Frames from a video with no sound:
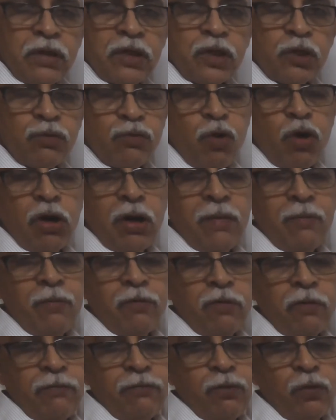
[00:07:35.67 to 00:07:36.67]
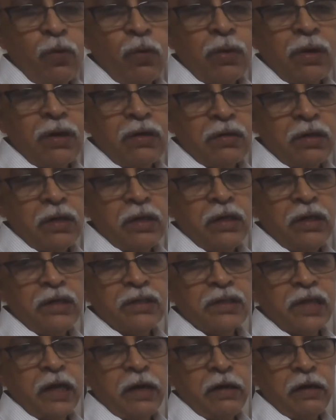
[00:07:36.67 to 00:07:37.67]
Small amount of yolk
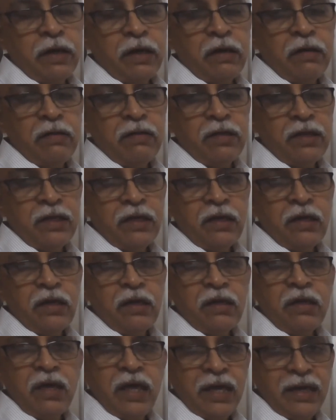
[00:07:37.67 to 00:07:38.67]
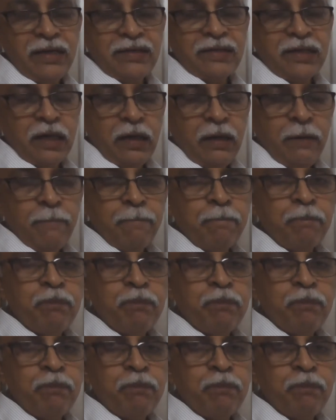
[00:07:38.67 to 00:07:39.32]
is contained in the egg cell.